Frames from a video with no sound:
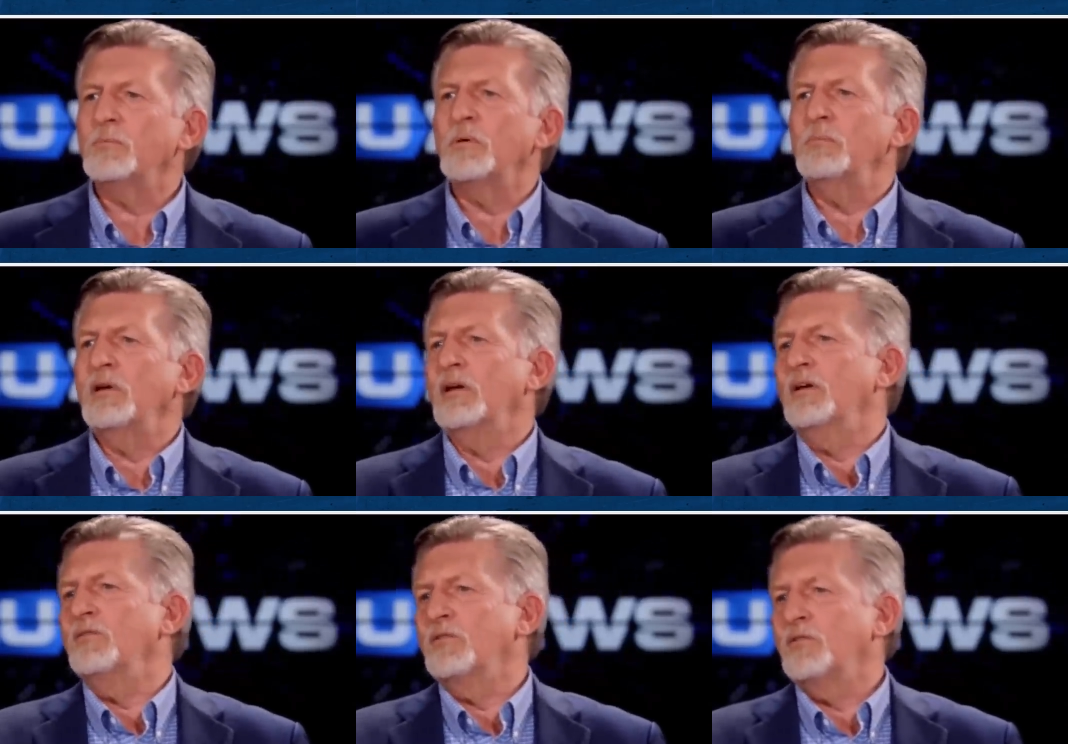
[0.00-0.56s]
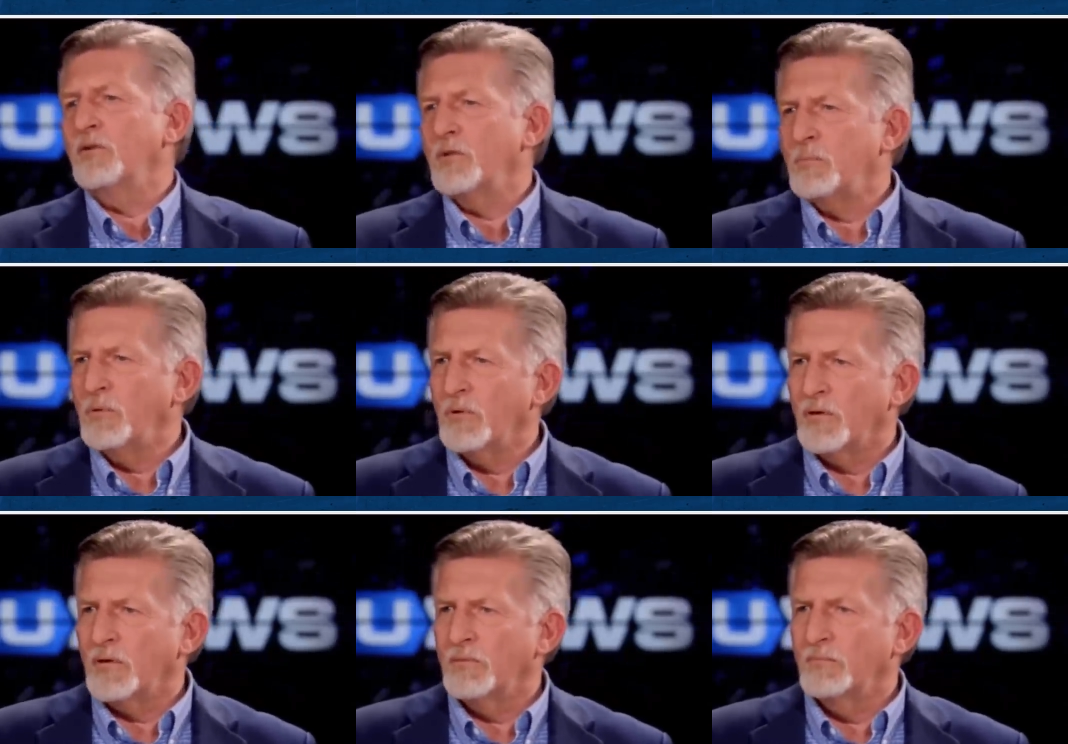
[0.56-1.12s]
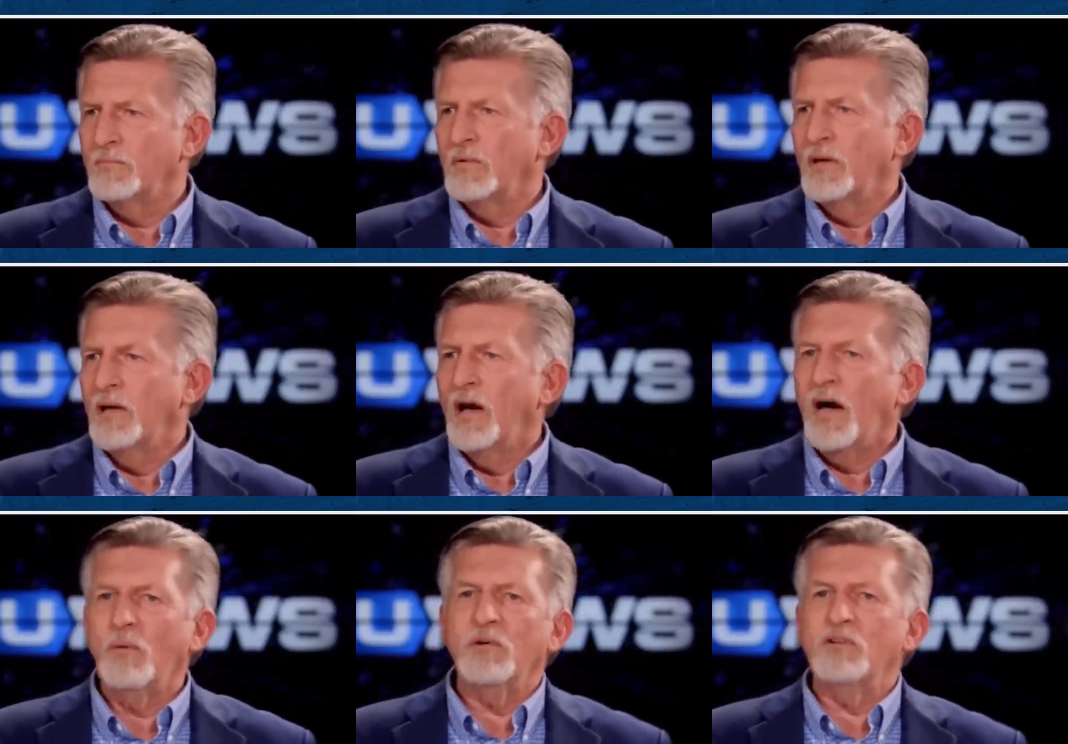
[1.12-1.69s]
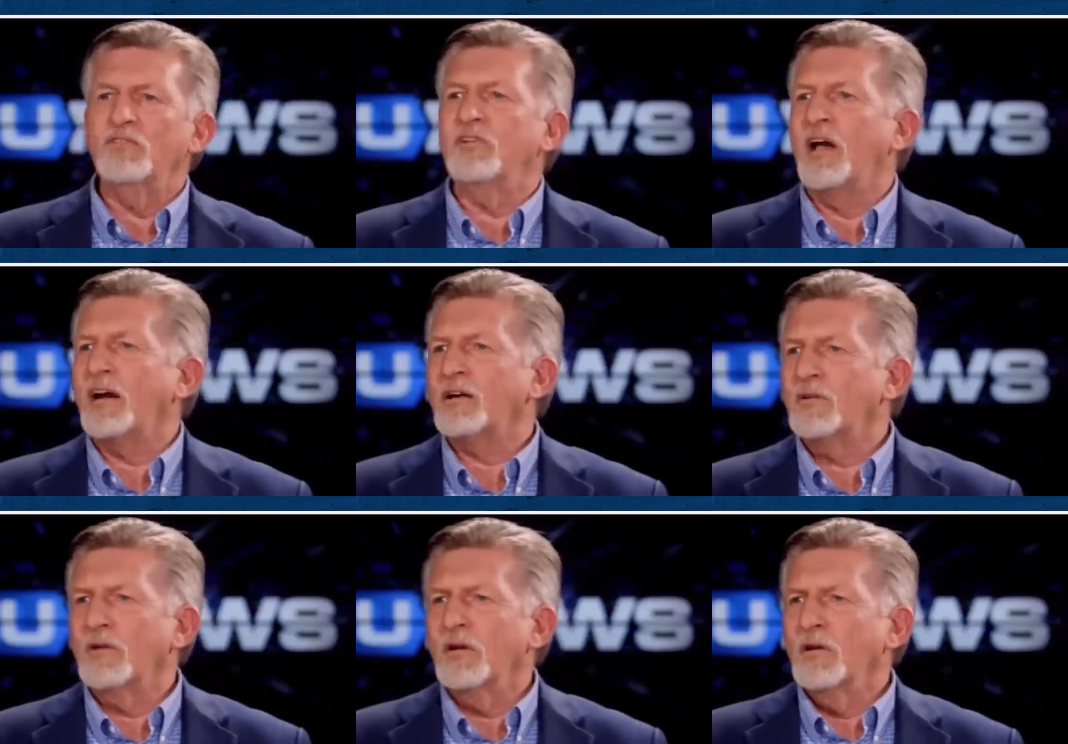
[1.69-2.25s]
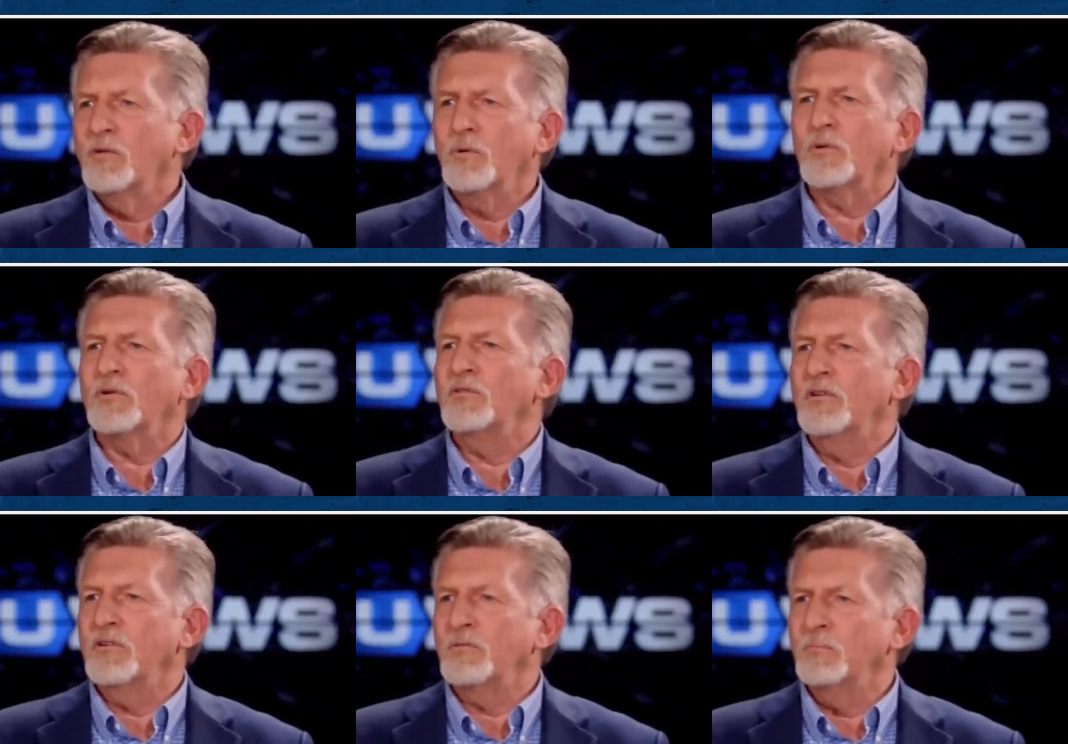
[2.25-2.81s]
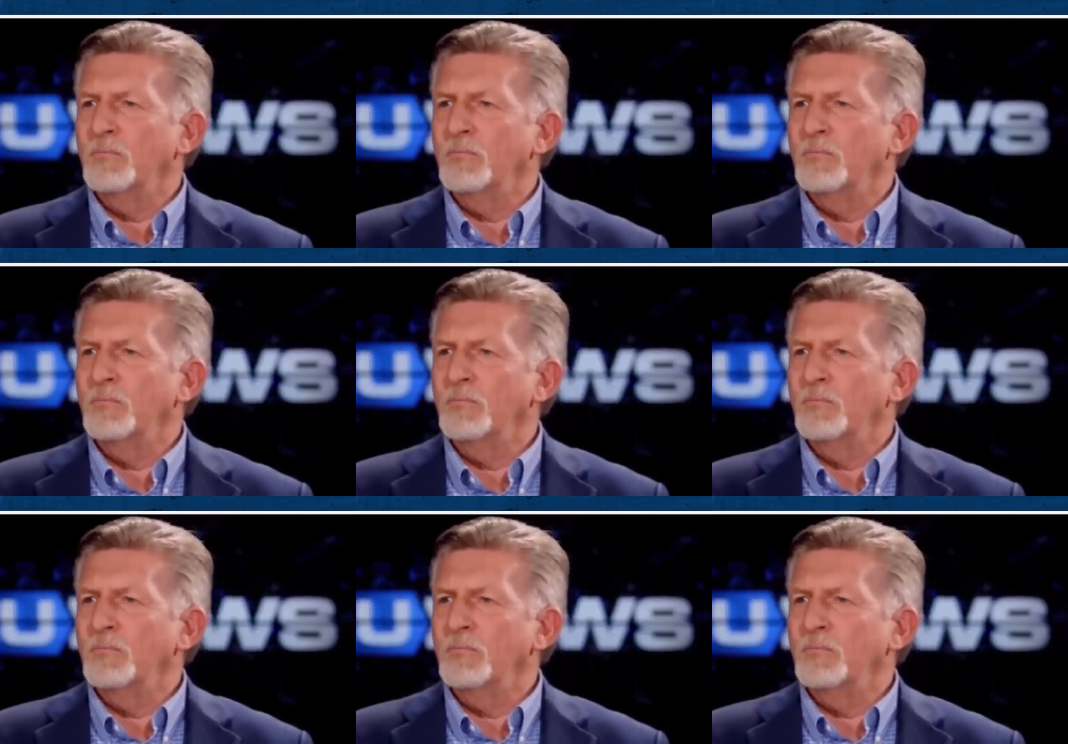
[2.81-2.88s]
Speaker 1: them and give it to the poor. I want Jack Dorsey's